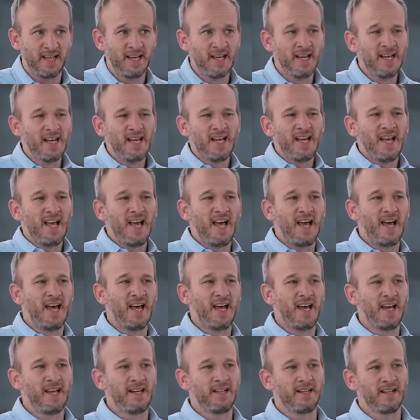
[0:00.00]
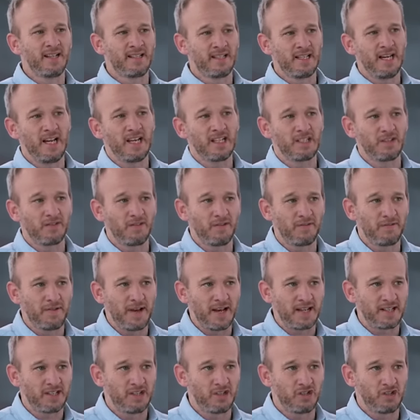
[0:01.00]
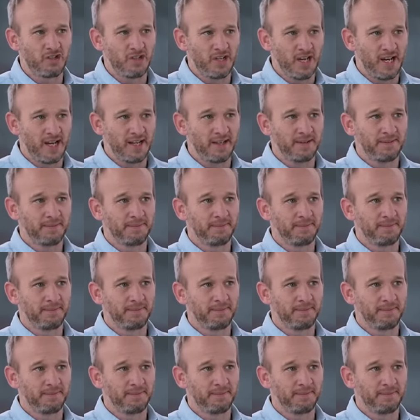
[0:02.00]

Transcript: Yeah. And it's less of a factor today.